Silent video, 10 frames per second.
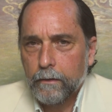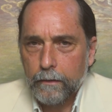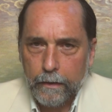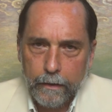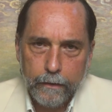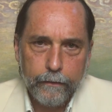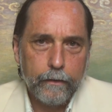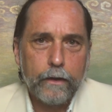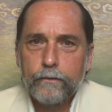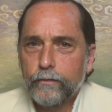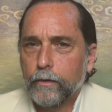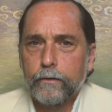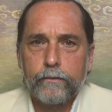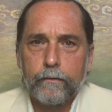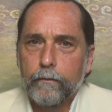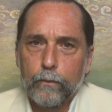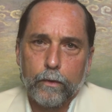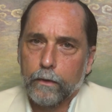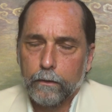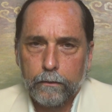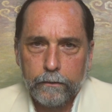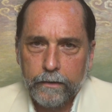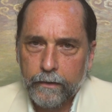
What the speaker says: the concerns of the world,